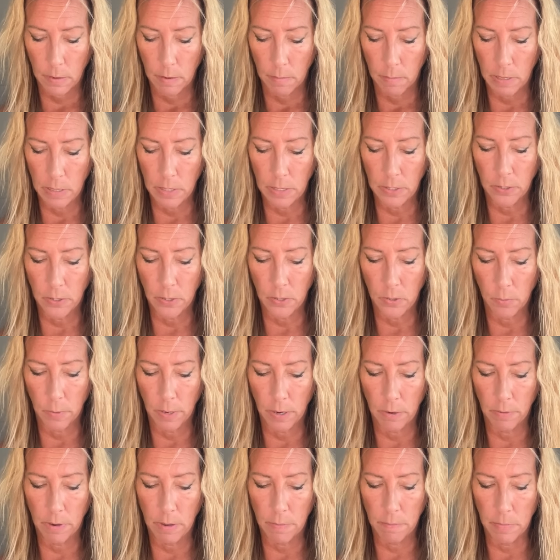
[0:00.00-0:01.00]
But this is
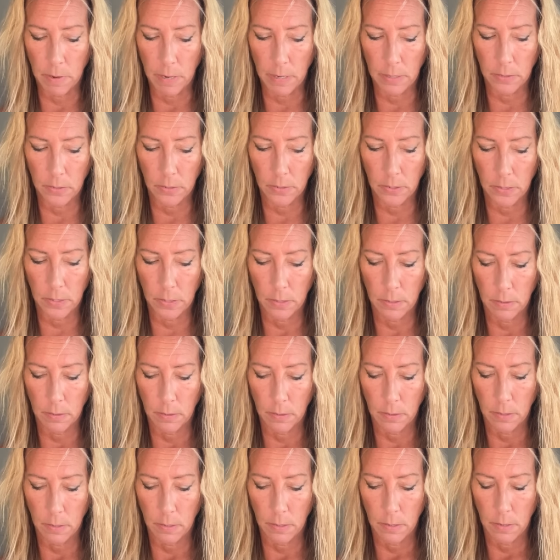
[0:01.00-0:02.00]
where we must
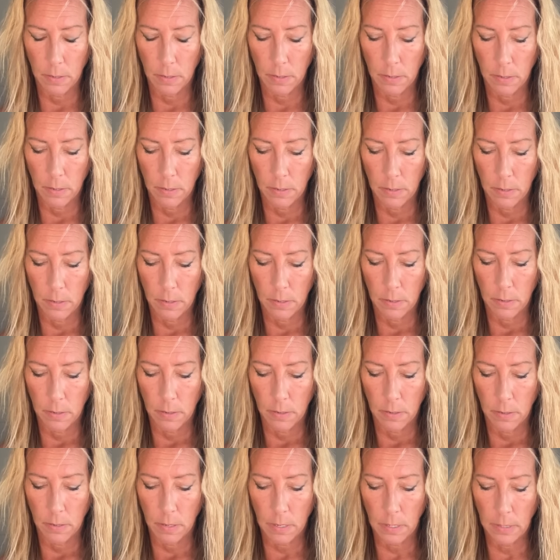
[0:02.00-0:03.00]

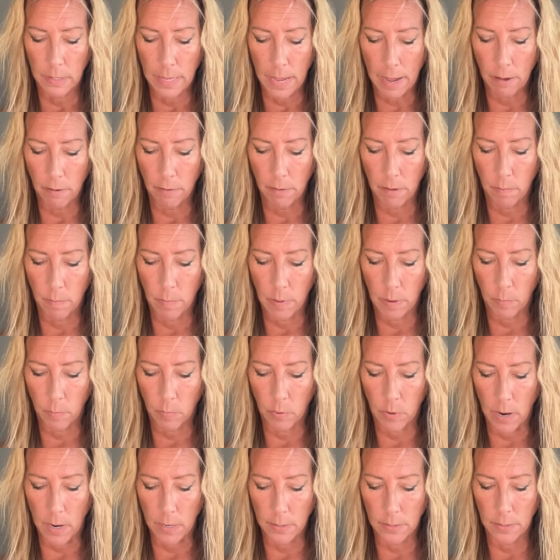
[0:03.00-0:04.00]
allow them their
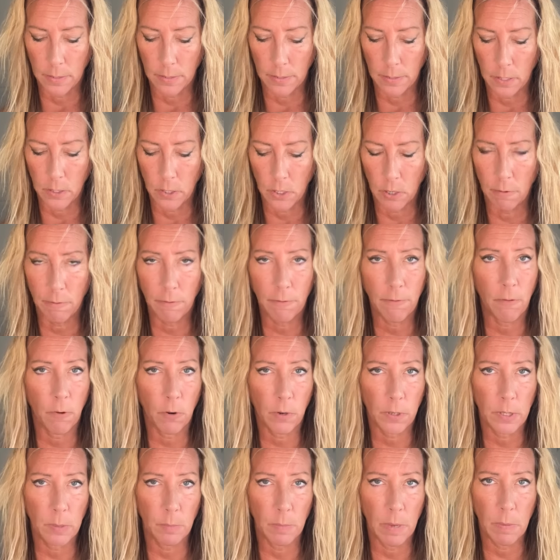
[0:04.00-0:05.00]
process, and don't
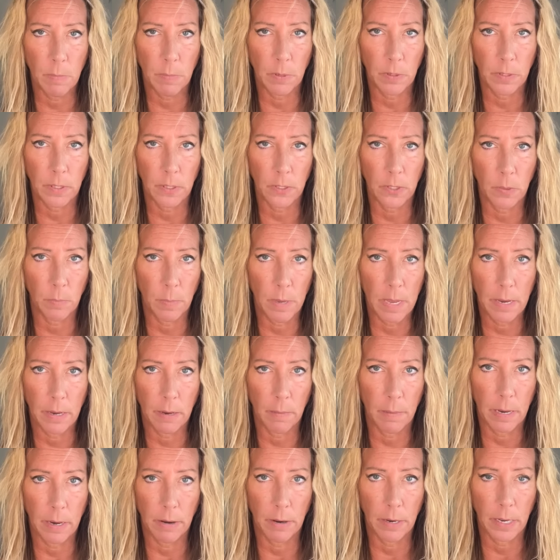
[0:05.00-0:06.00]
force people to speak
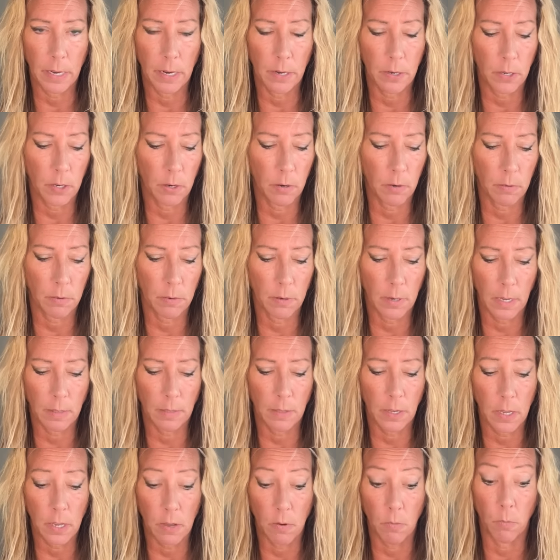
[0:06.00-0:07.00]
about it. Not
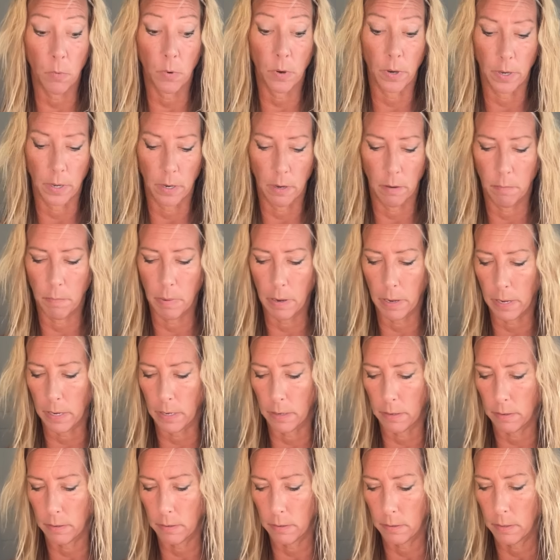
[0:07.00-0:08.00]
that you would,
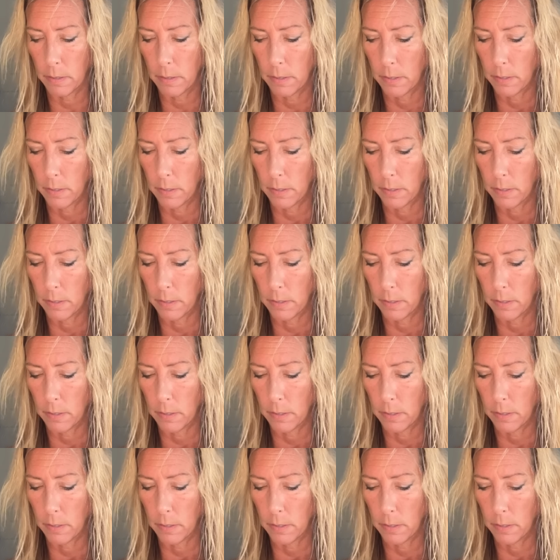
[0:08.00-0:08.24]
but